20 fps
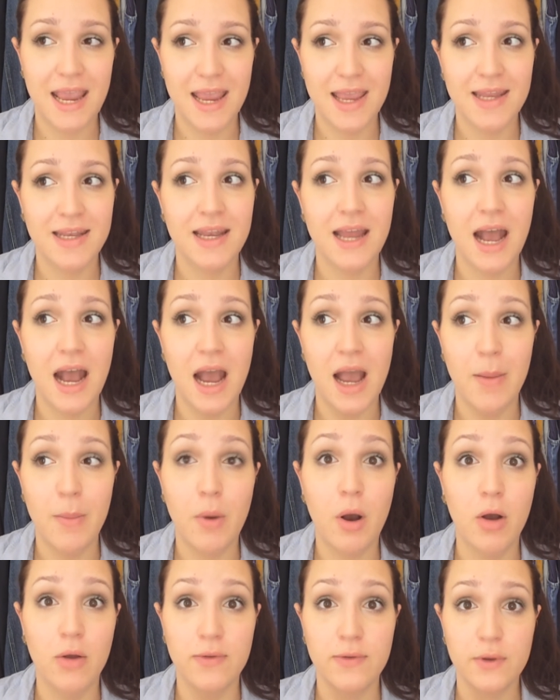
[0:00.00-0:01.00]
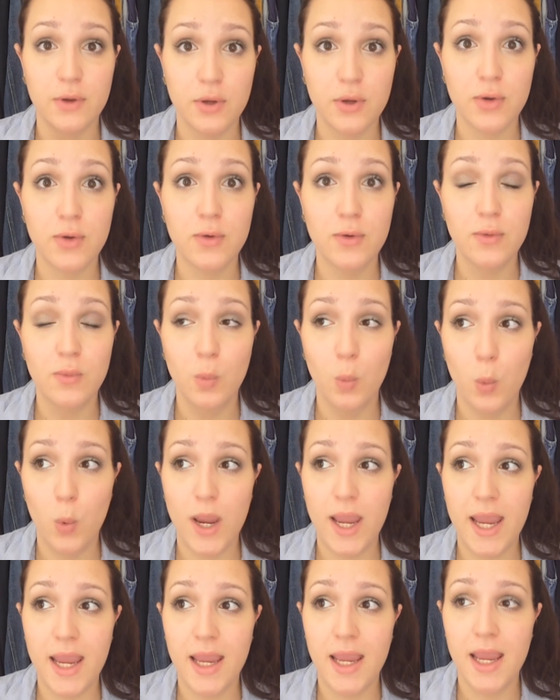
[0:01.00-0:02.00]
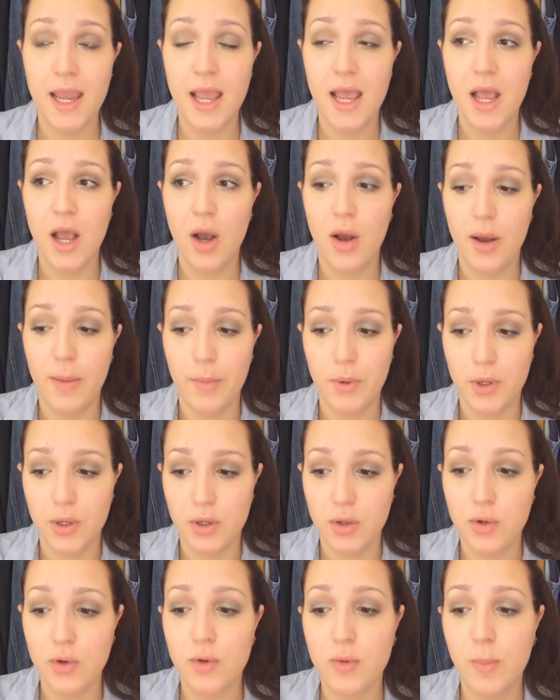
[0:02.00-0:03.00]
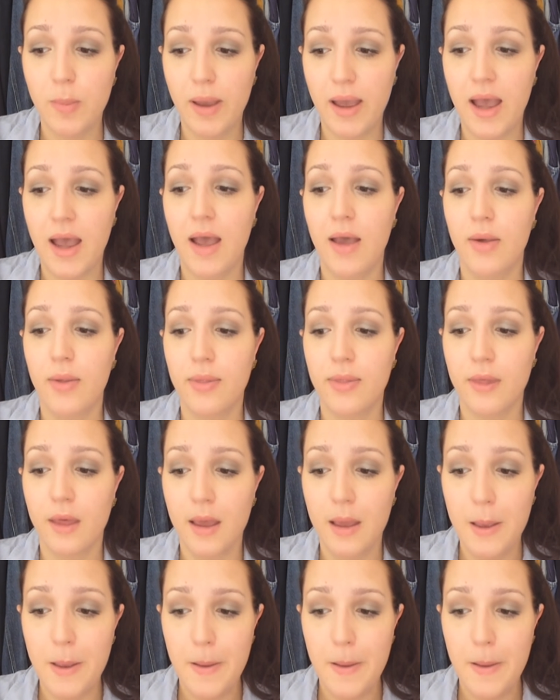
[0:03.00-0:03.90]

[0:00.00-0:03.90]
And I'm on the good way, I'm on a good path,